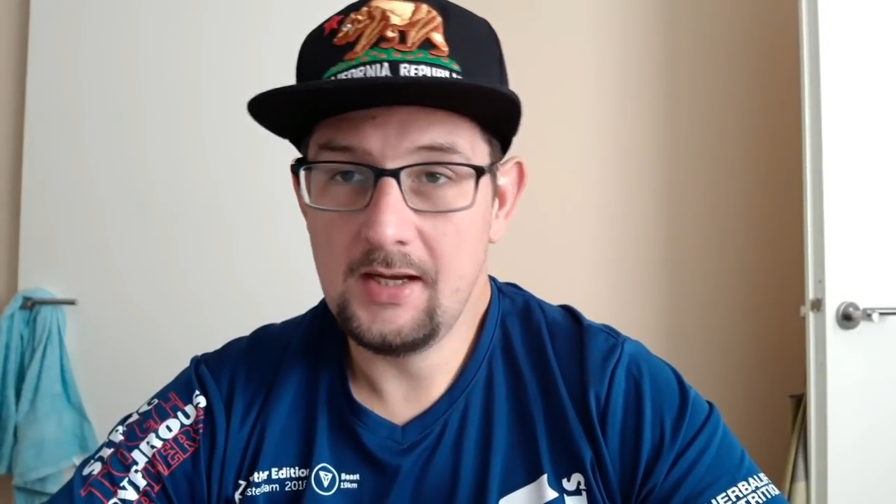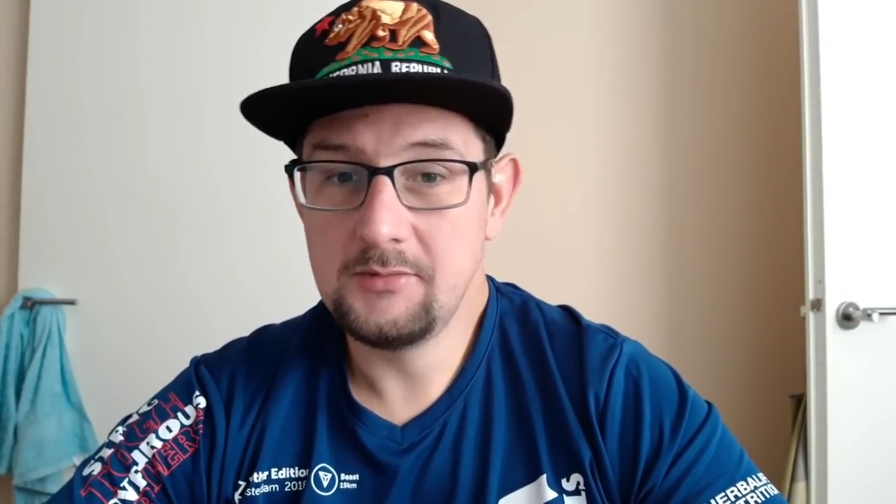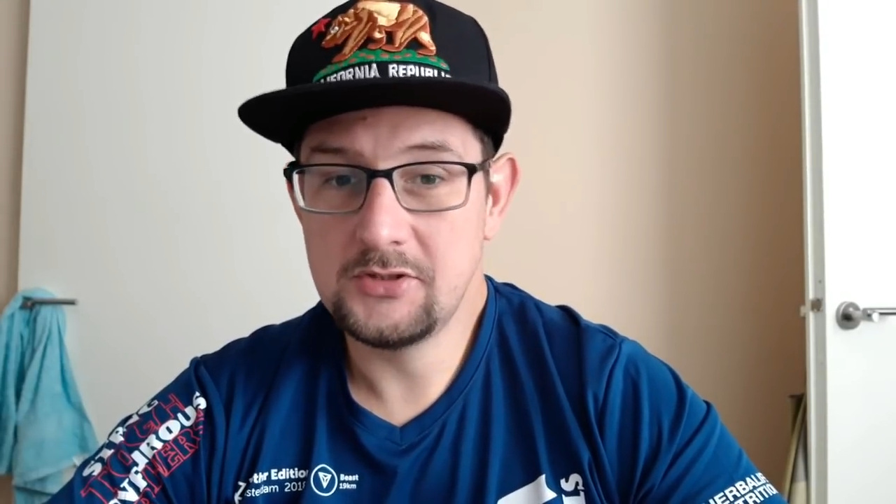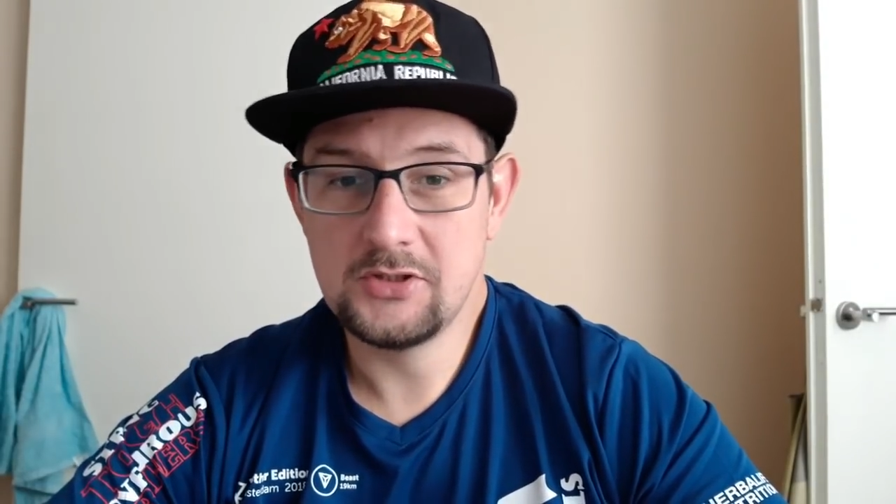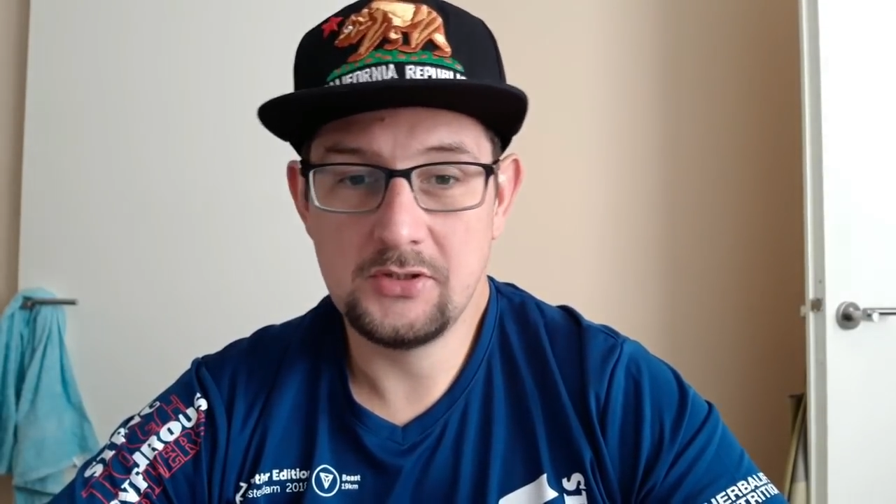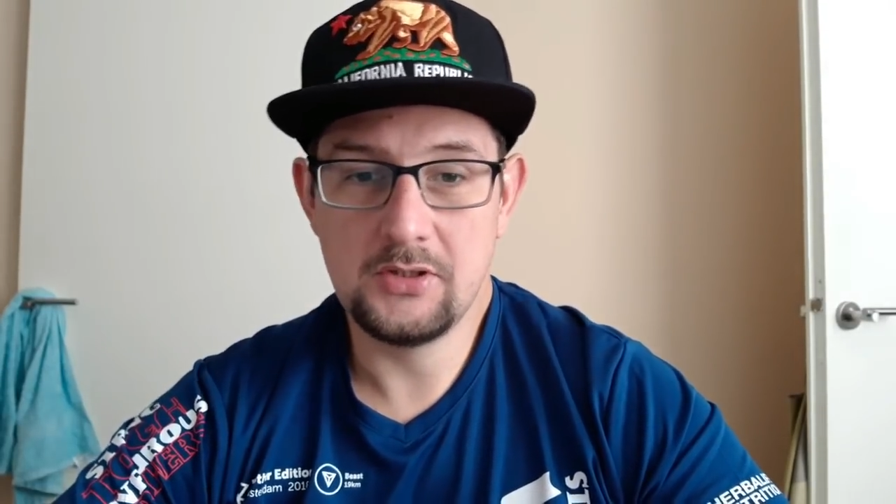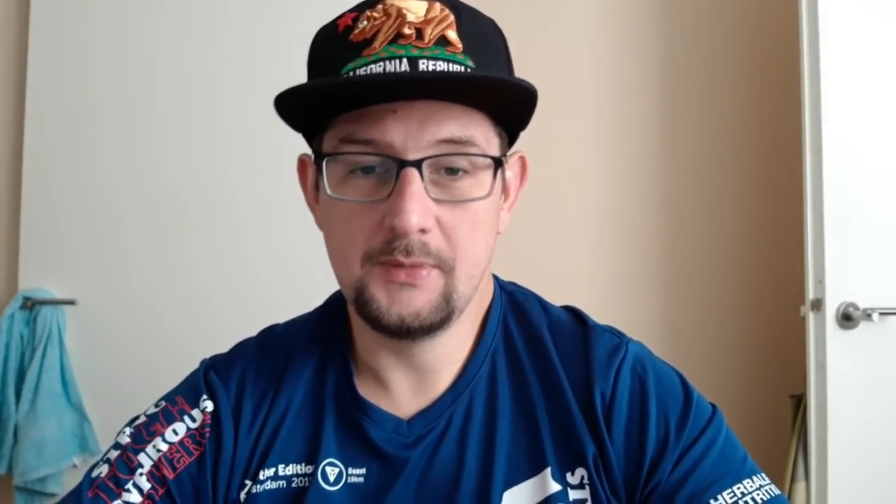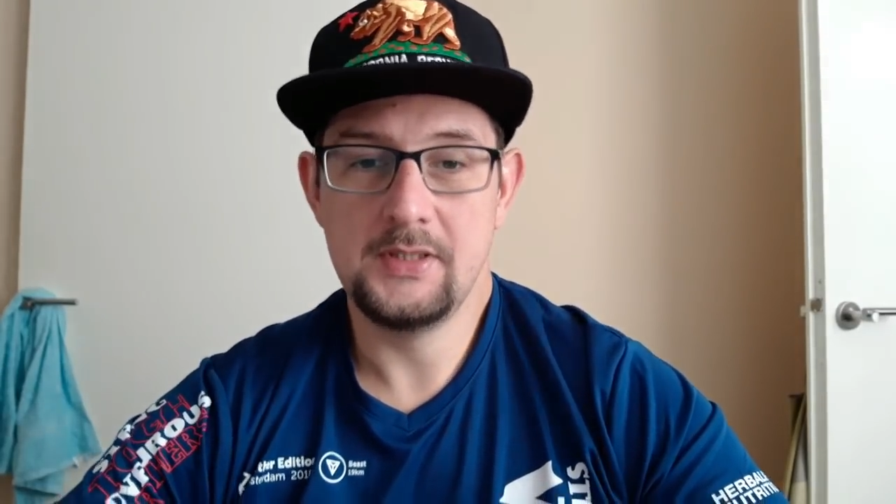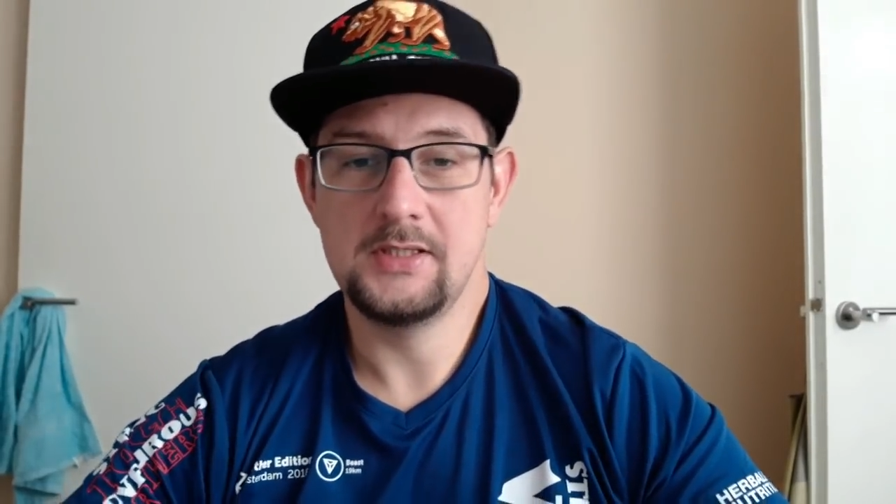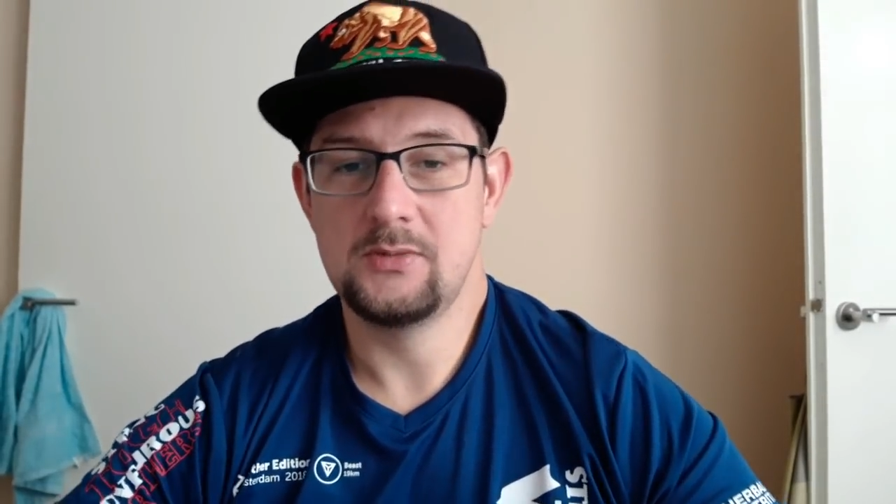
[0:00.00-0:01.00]
I'm just gonna go
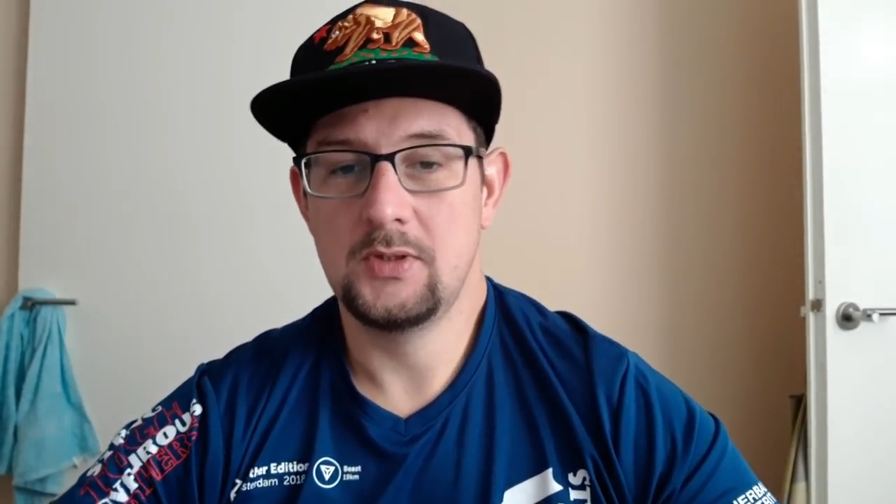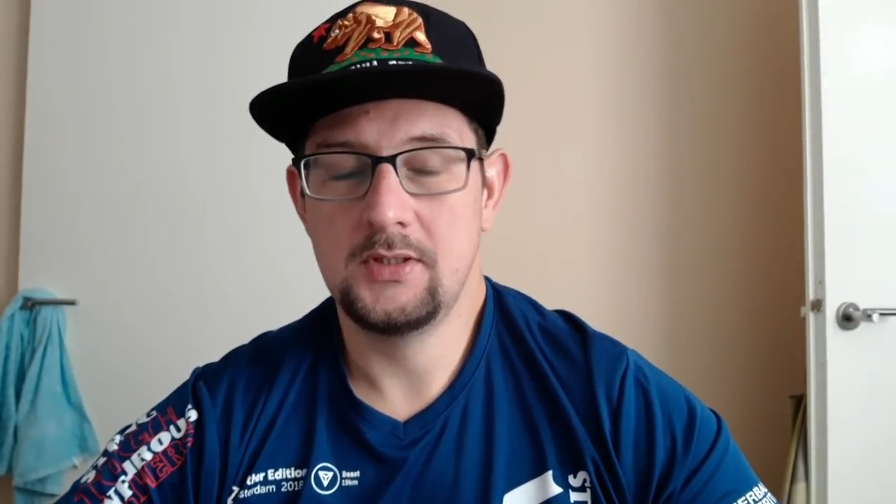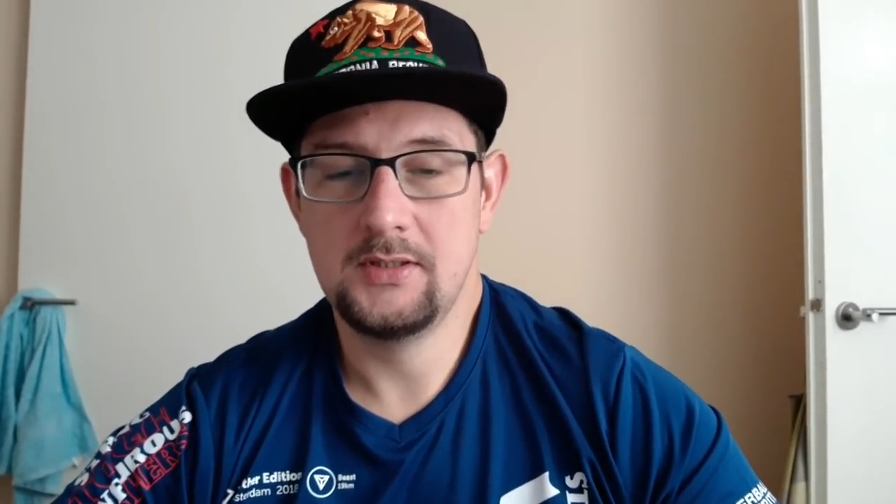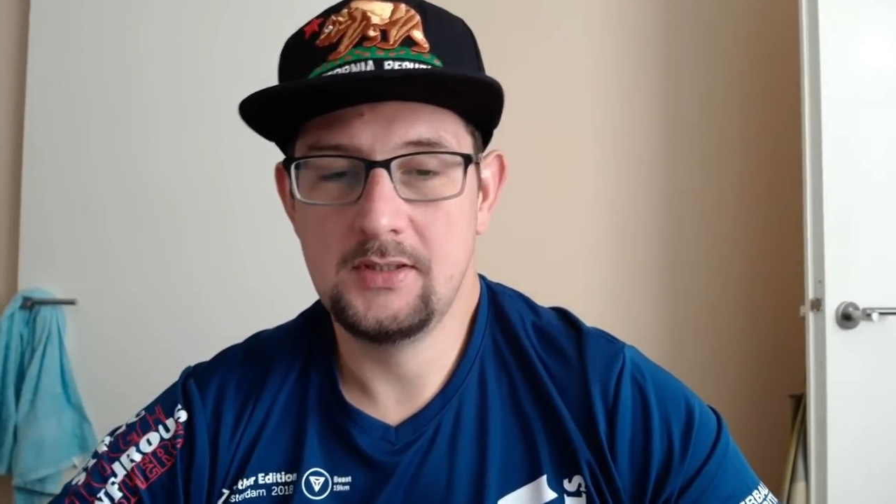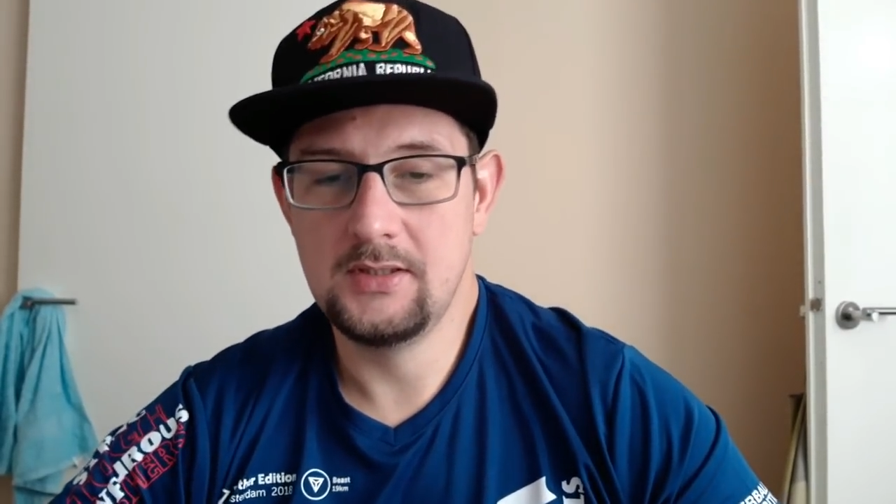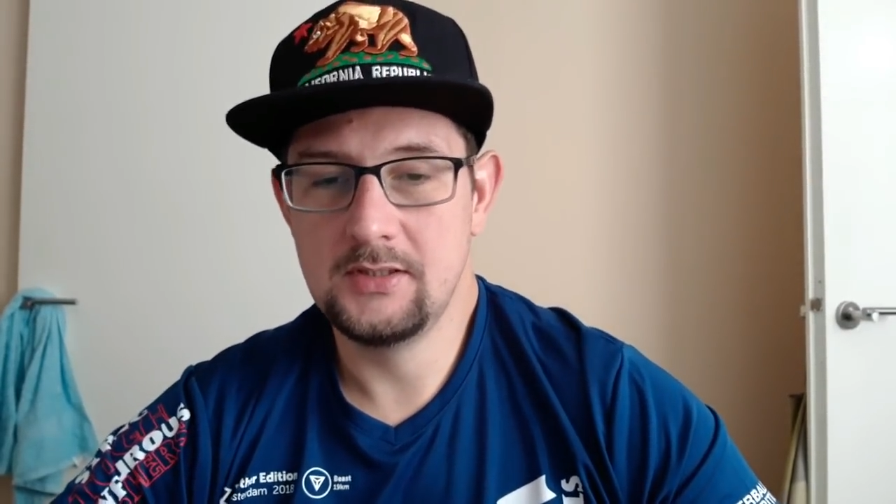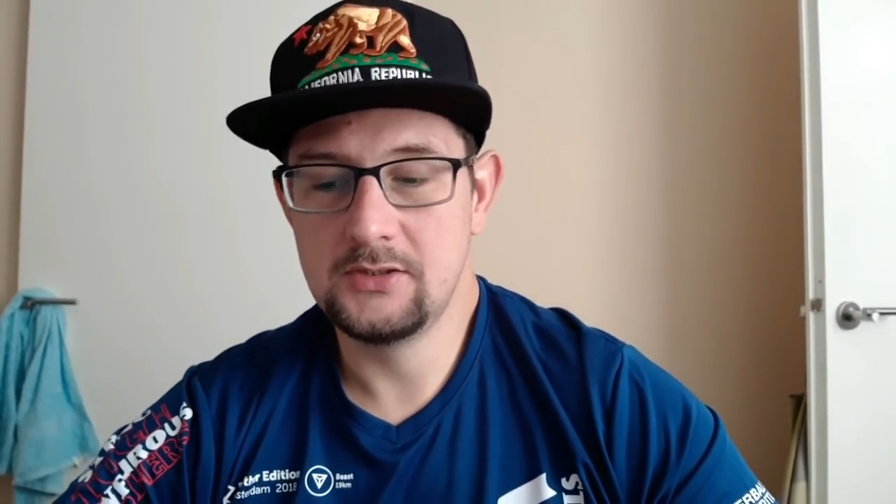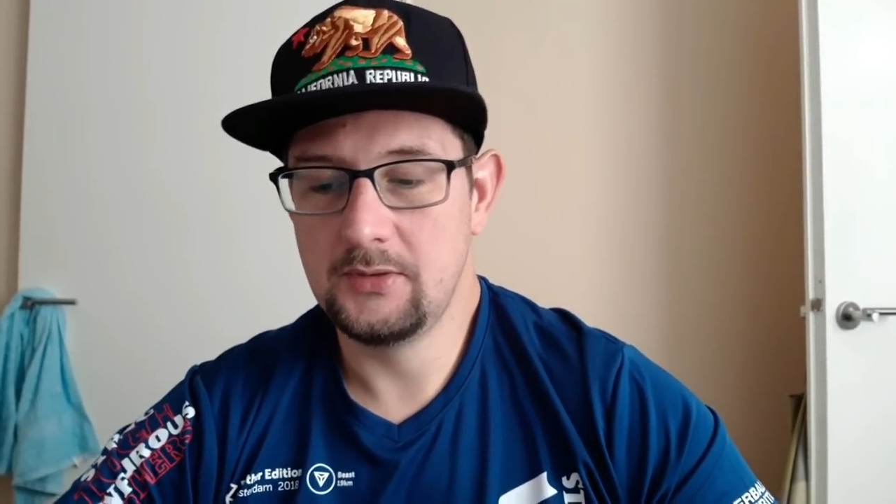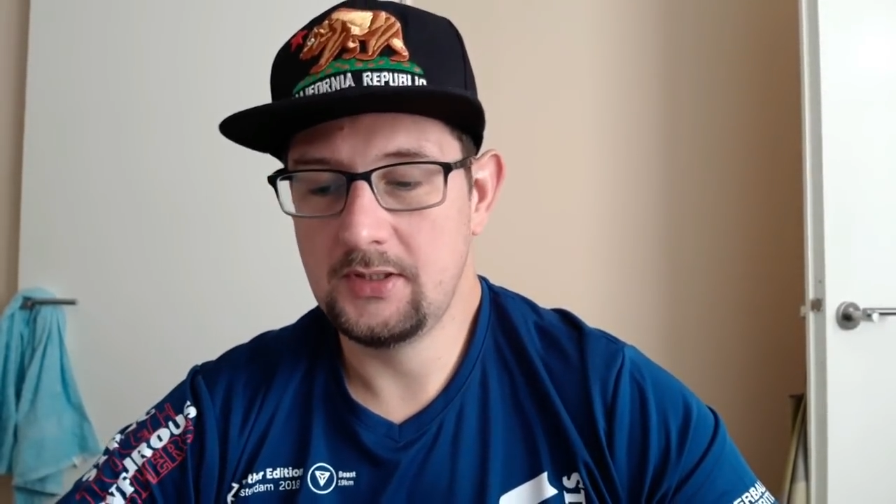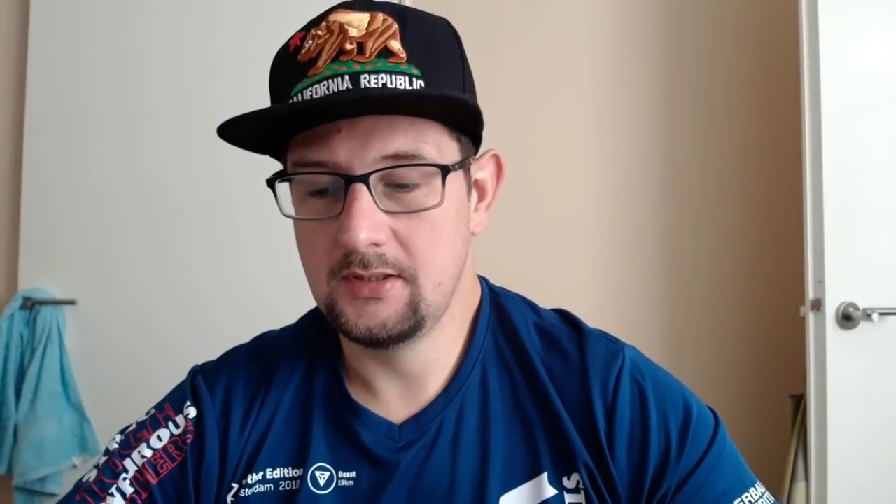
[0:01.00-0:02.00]
in this one.
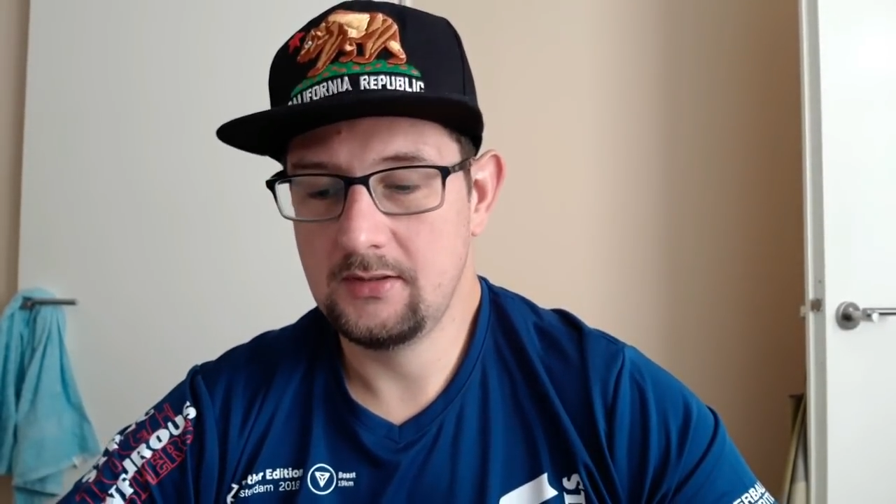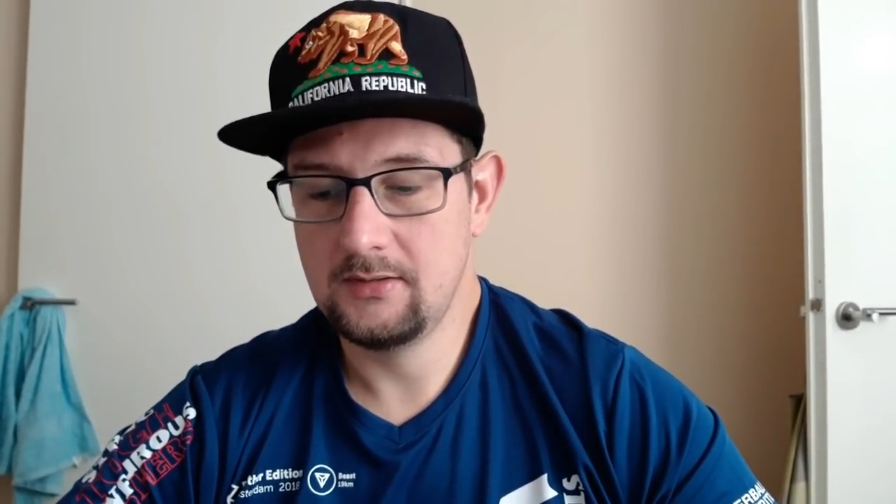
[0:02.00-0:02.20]
Zurik,